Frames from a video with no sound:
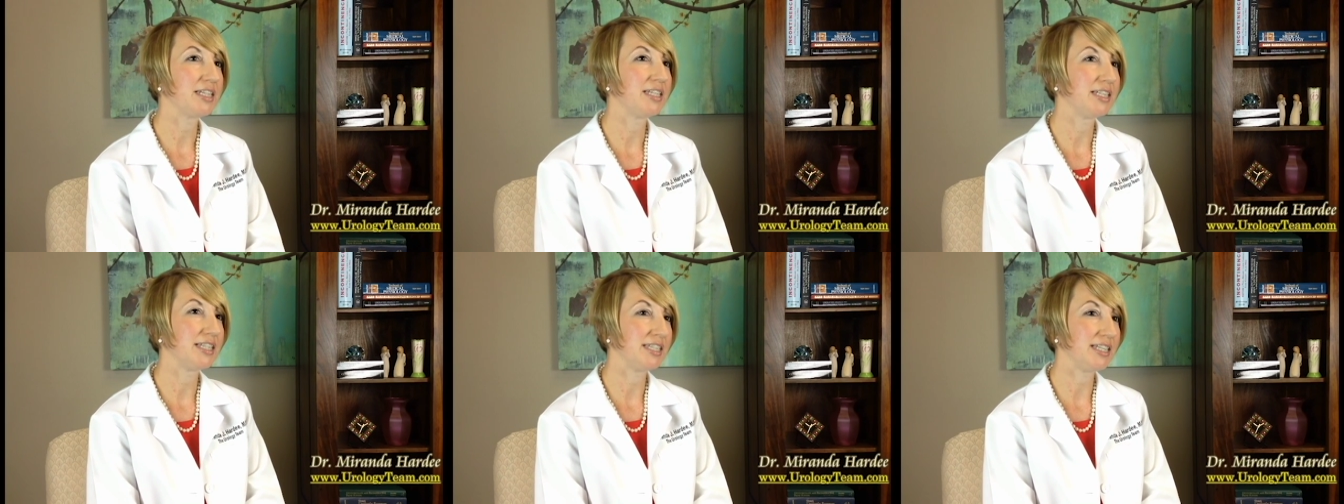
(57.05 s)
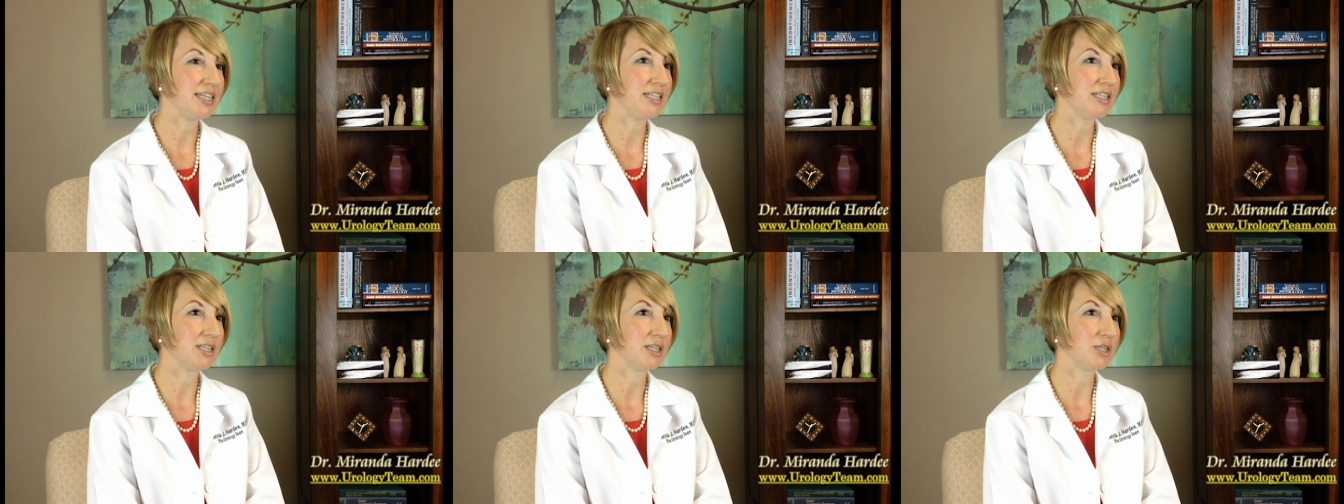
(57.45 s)

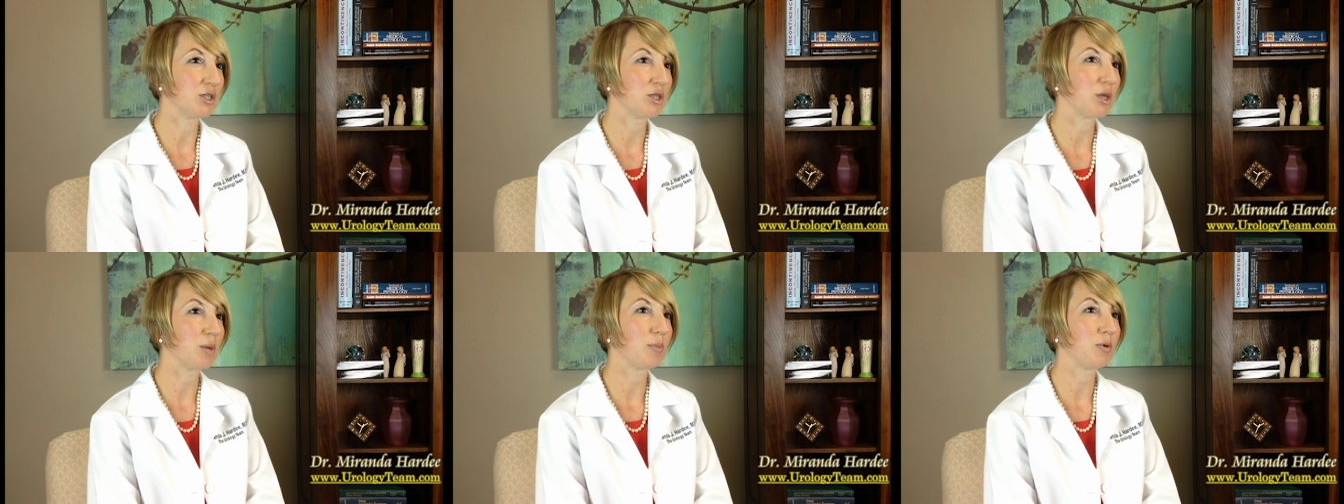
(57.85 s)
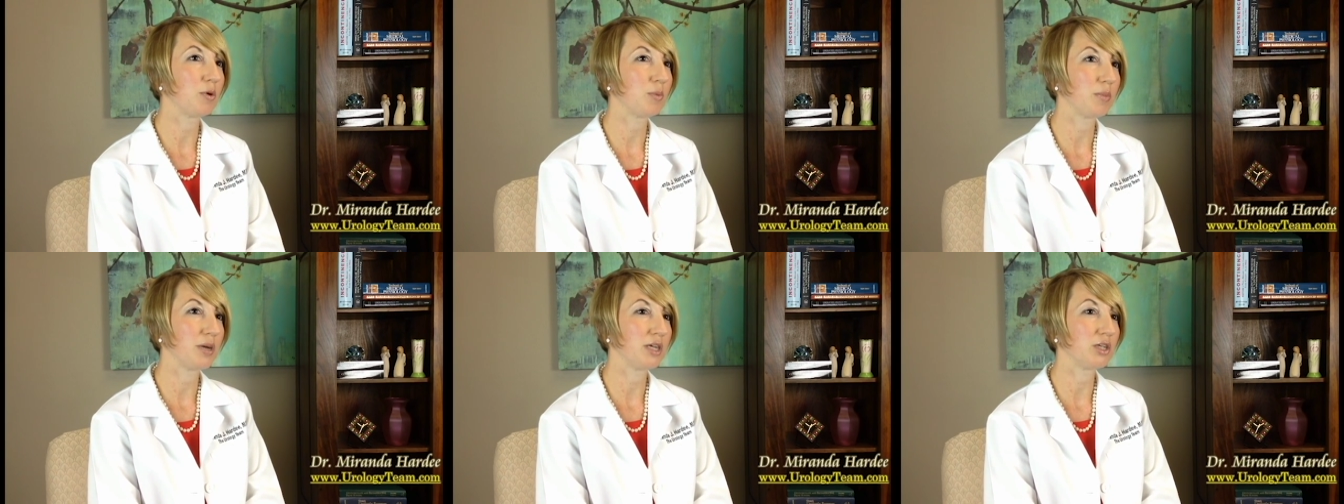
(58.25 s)
diseases that
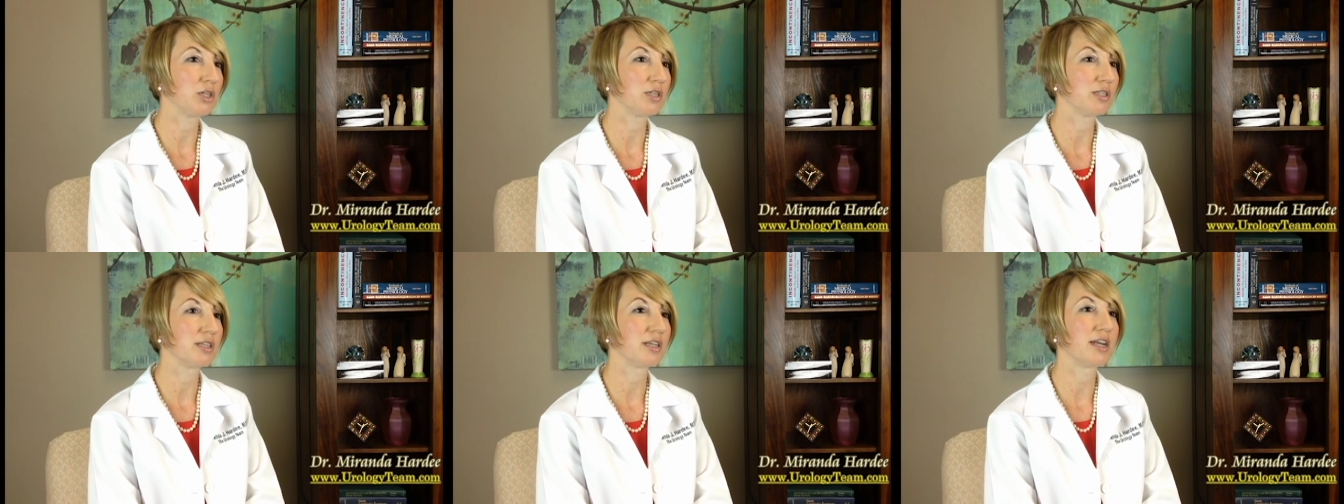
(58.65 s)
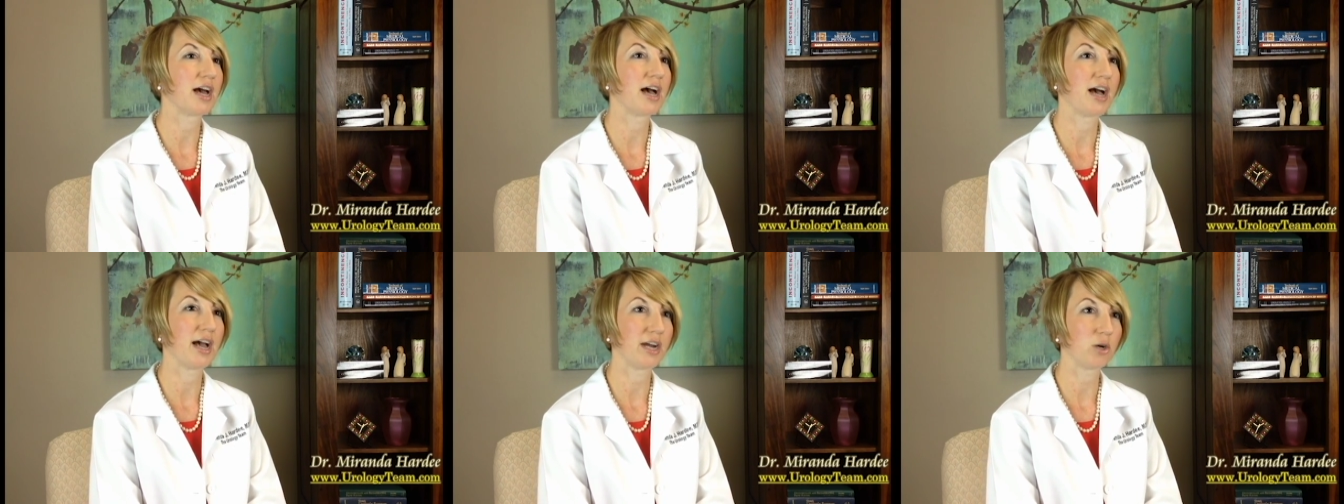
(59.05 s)
put patients at a
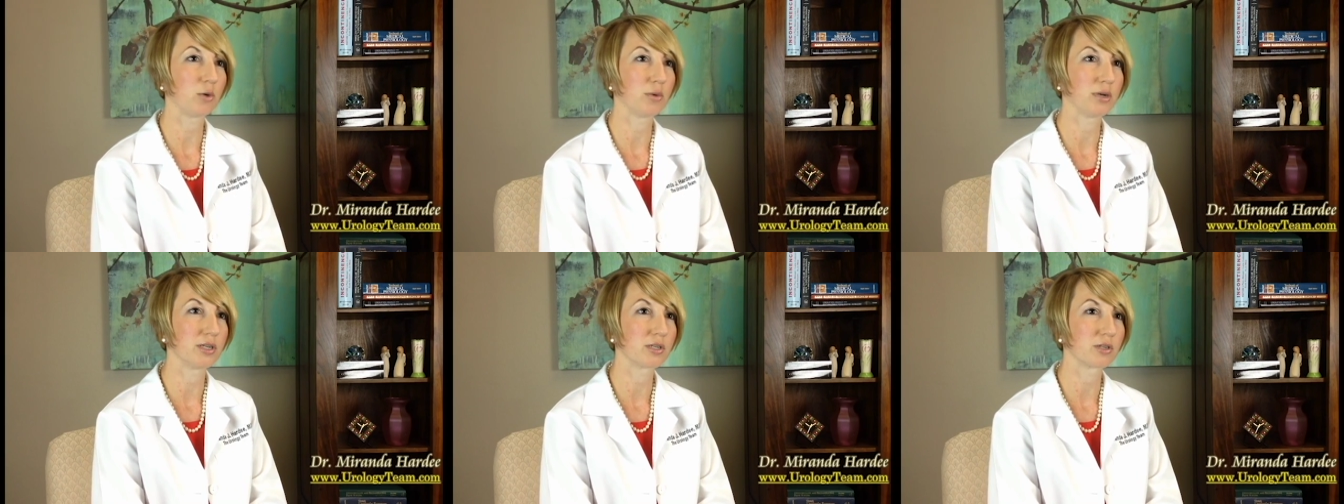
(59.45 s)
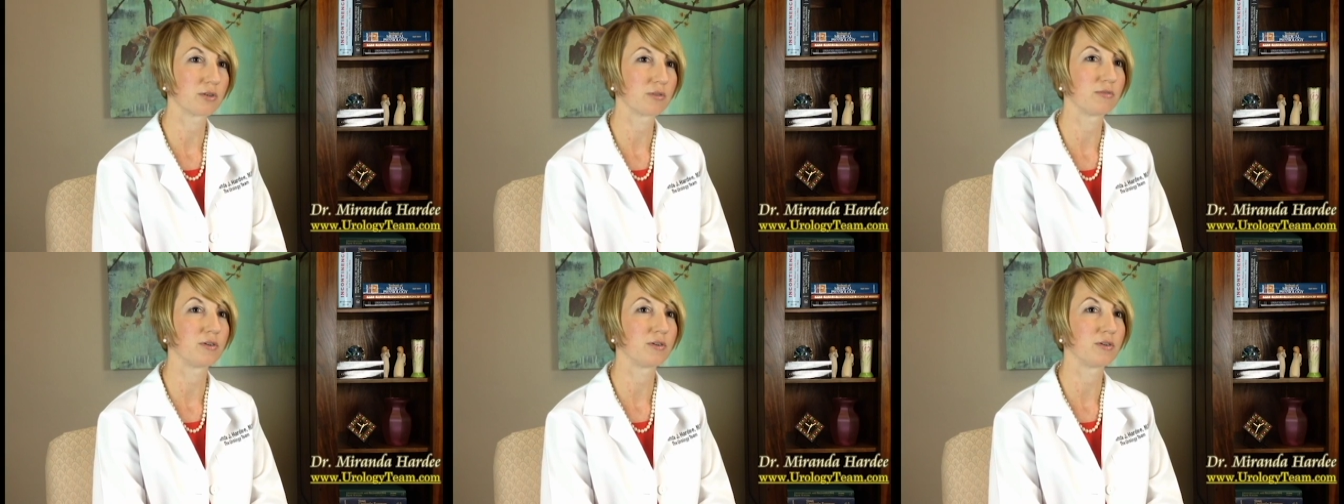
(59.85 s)
higher risk